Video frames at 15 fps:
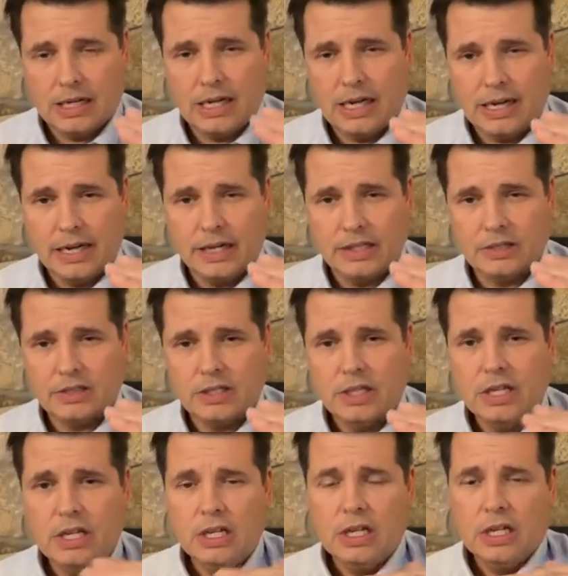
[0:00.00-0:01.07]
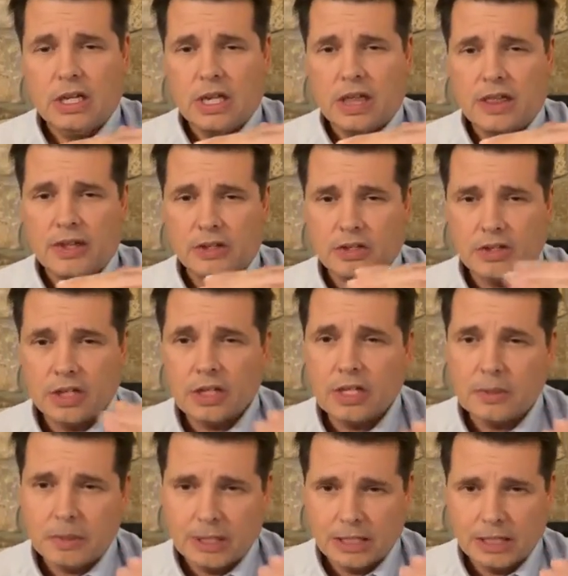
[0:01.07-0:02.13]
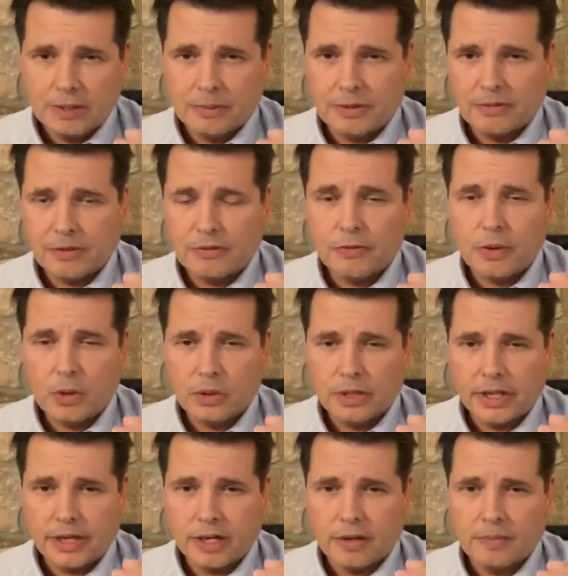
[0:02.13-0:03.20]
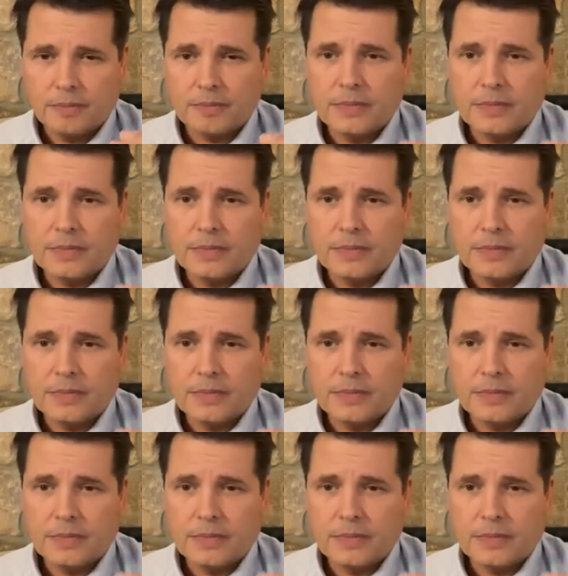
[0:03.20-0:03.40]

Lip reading: eyes, there's still going to be a little bit of a fold there.